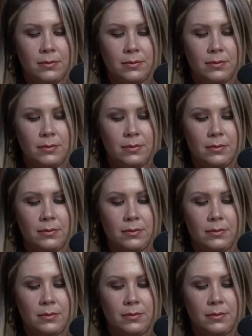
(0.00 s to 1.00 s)

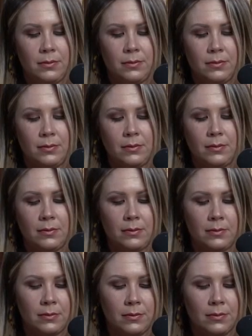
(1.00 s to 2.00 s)

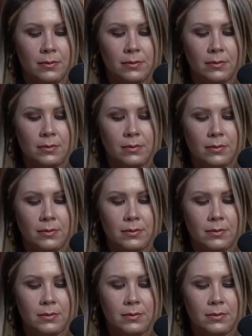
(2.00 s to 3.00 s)
The person shown says nothing.